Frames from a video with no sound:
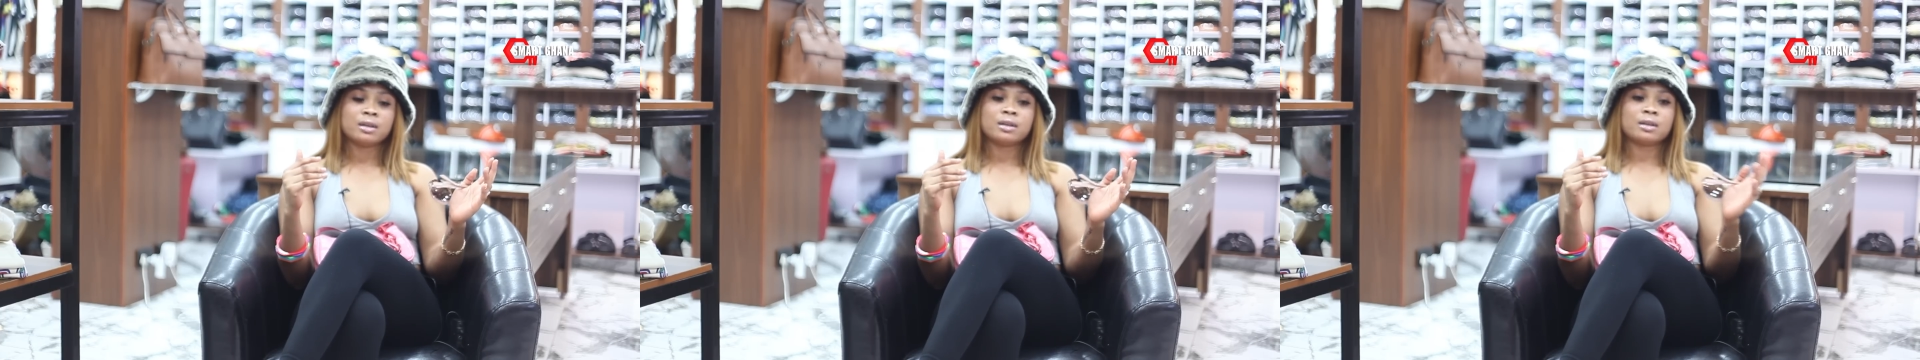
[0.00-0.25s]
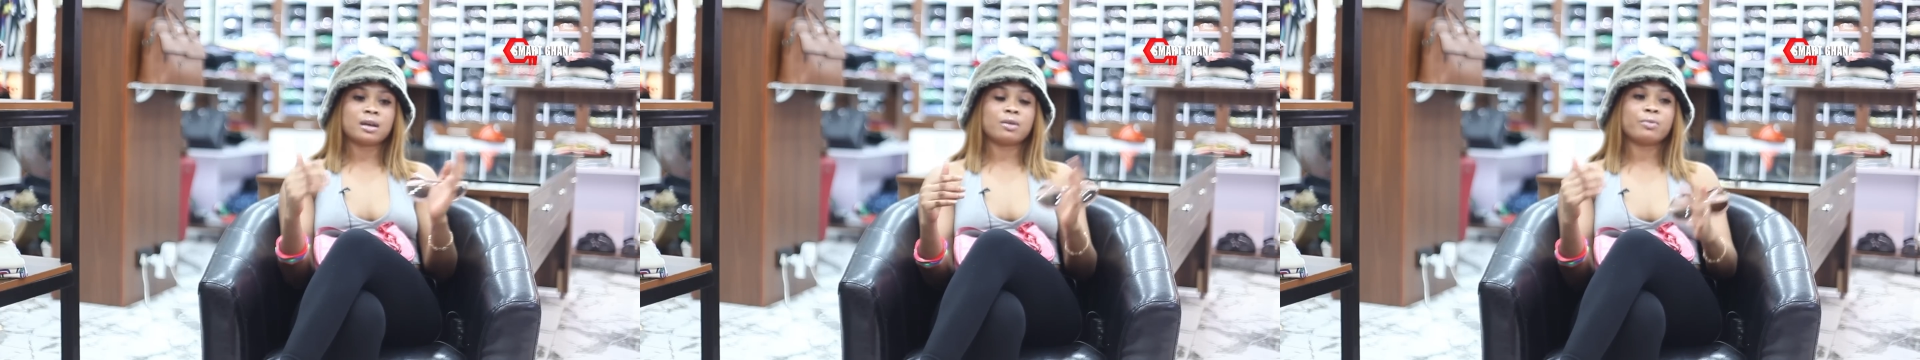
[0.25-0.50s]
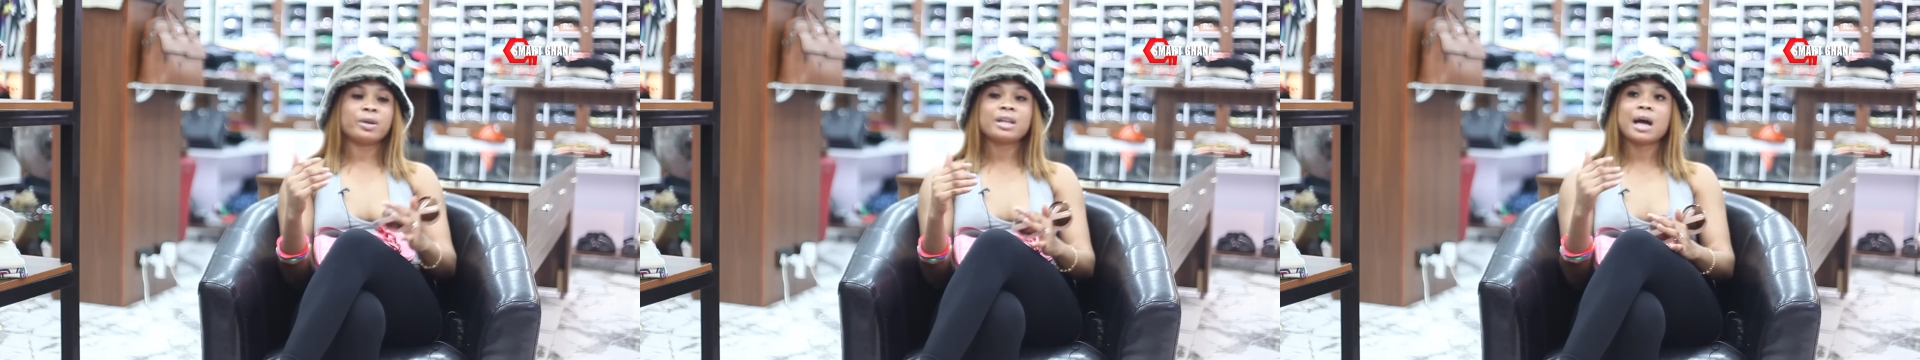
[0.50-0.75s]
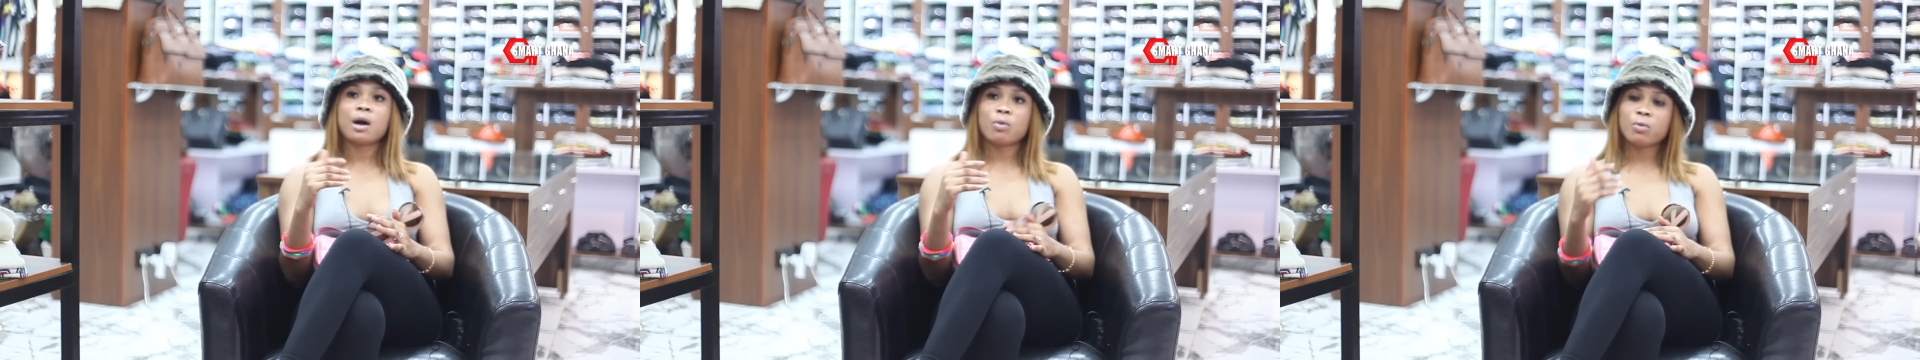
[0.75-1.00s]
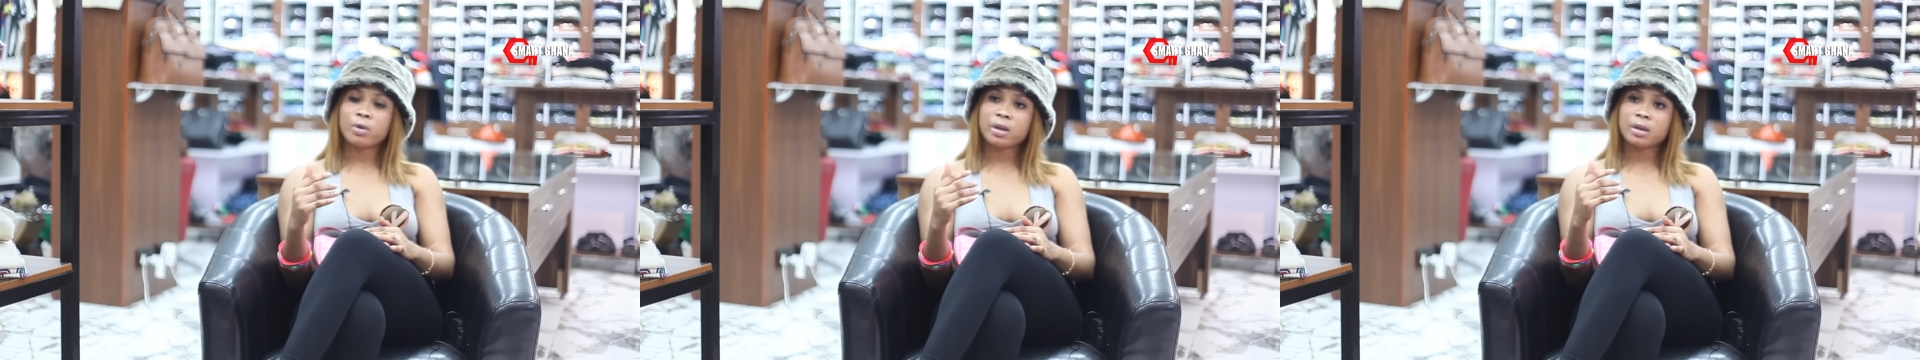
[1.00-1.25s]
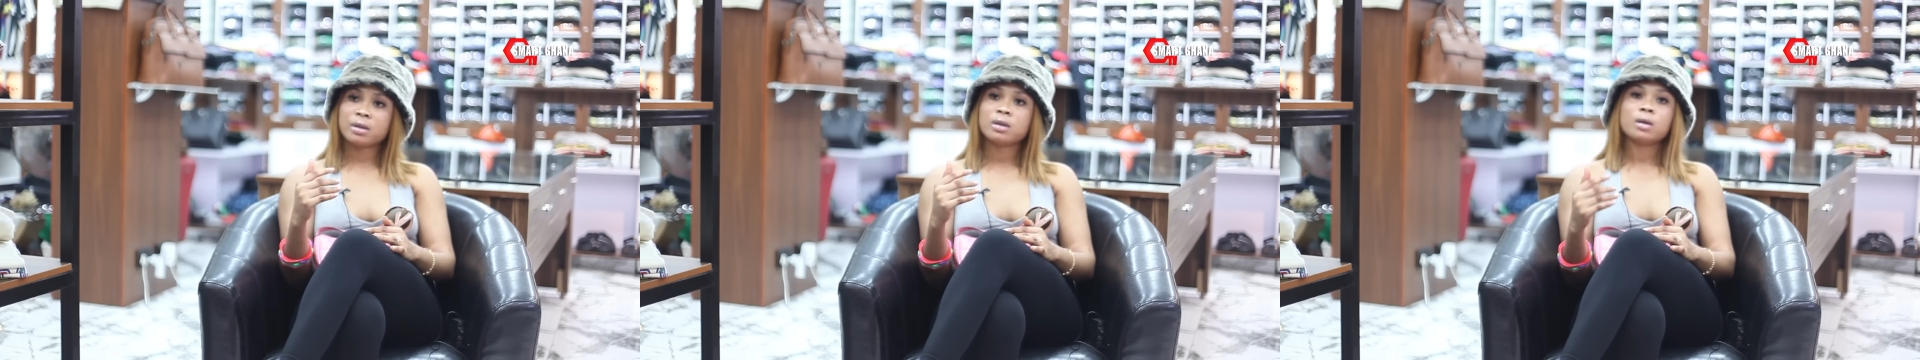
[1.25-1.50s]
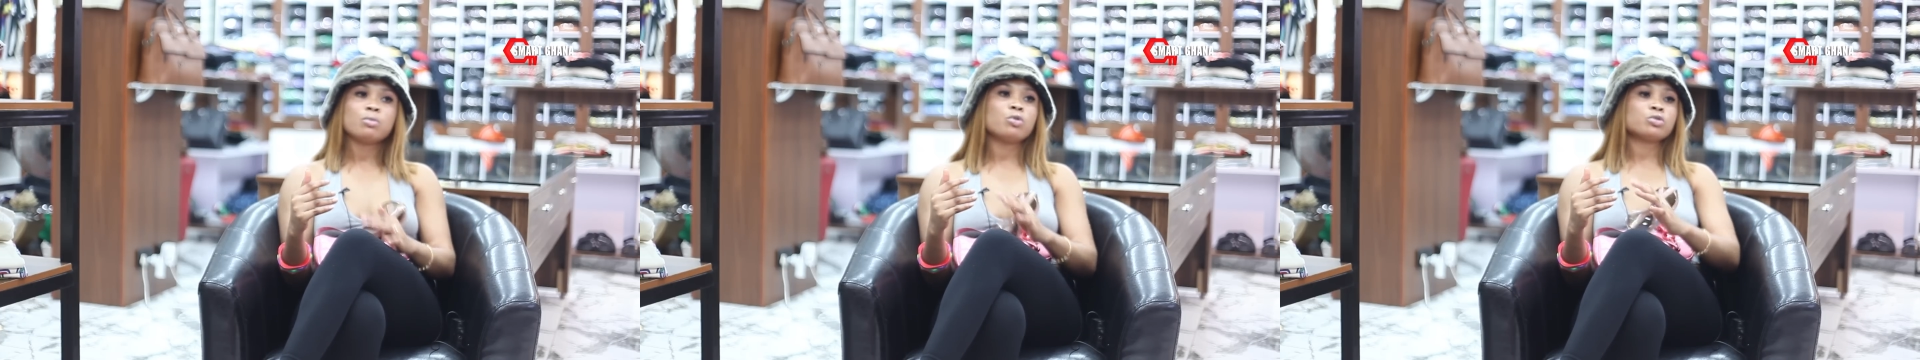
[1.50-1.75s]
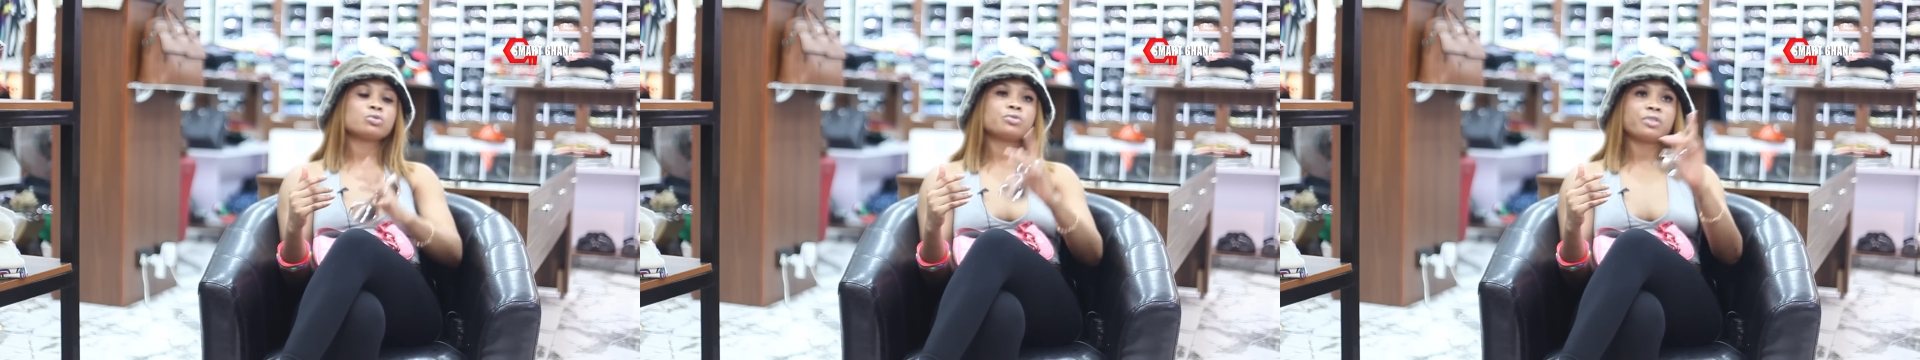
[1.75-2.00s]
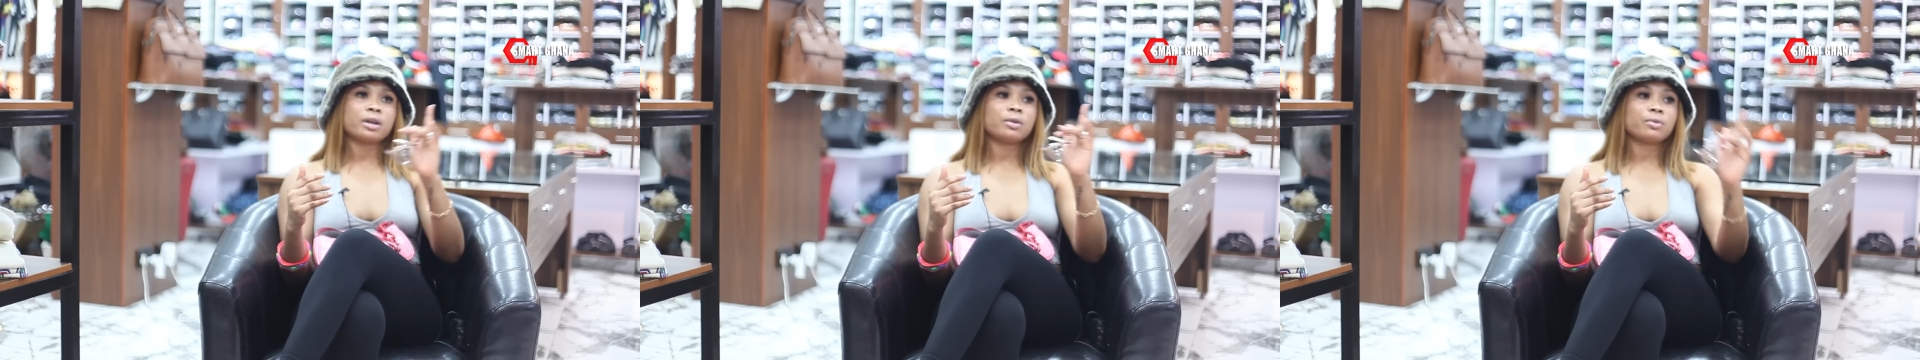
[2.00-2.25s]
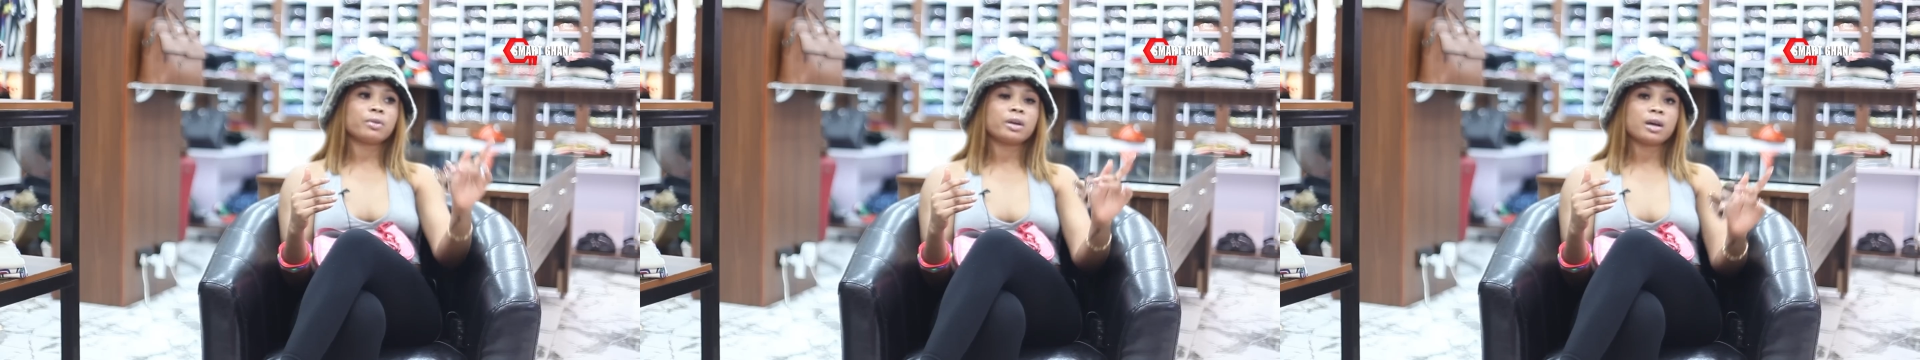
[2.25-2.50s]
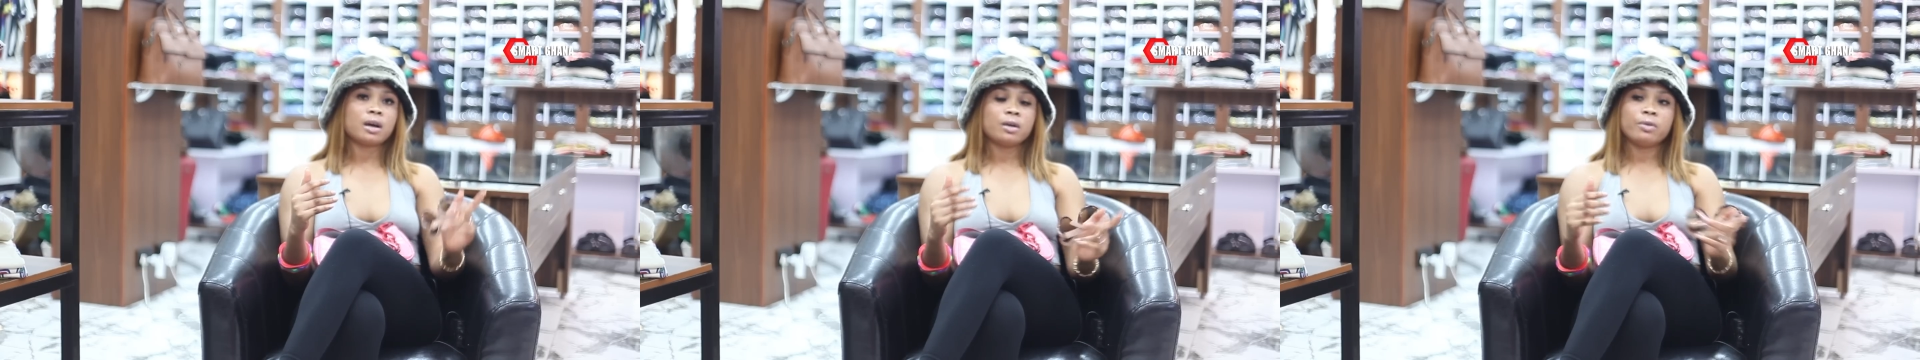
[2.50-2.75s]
Now, where the unquay. Boys will turn the queer.